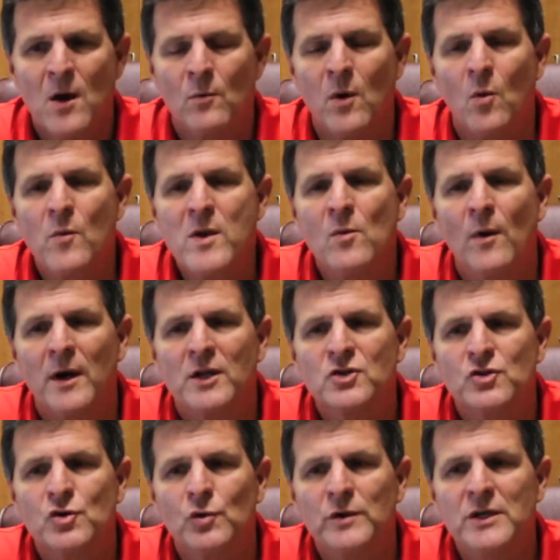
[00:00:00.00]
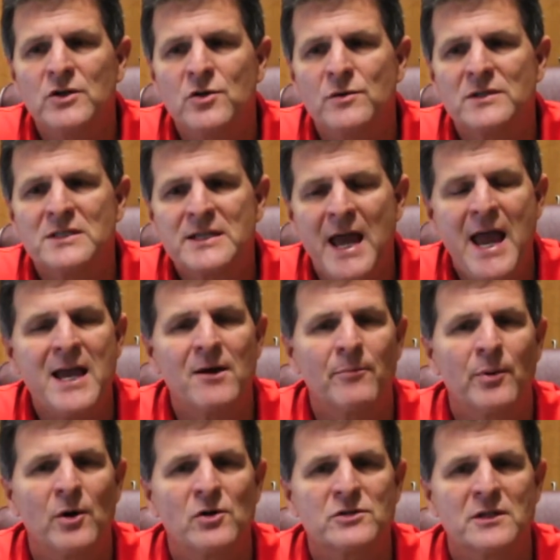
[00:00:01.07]
What we want to truly do is take a
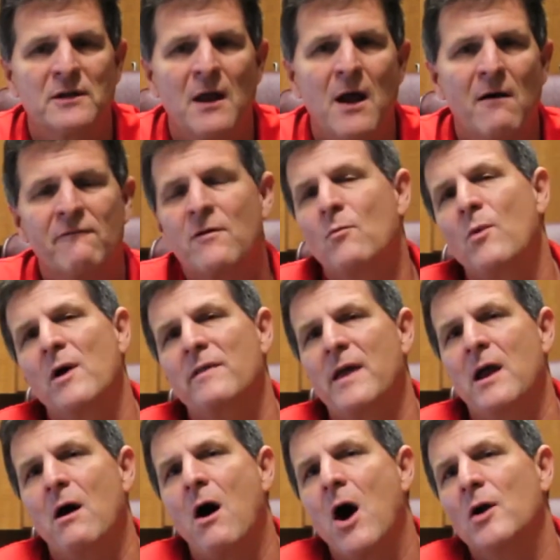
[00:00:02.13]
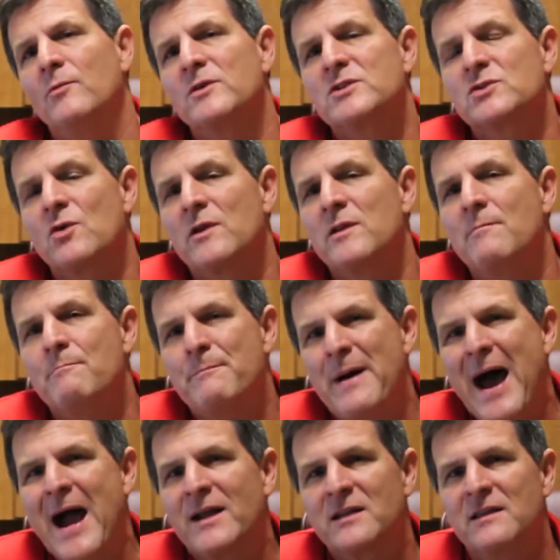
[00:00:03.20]
person from where they are and restore them
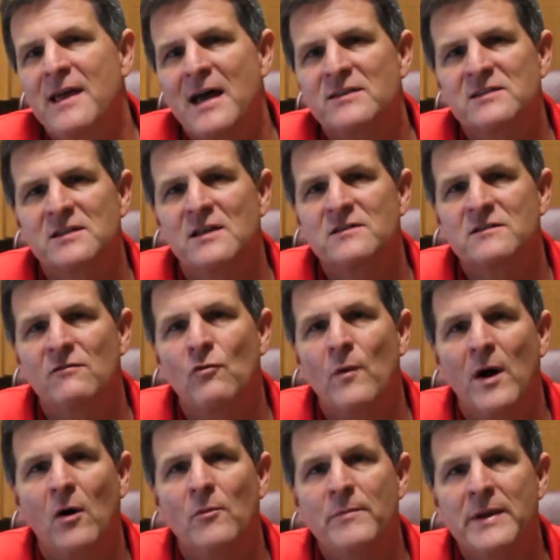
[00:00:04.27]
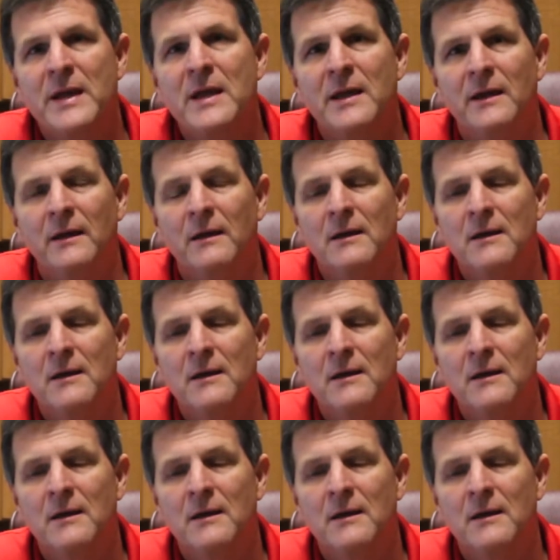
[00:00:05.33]
back to that sense of well-being.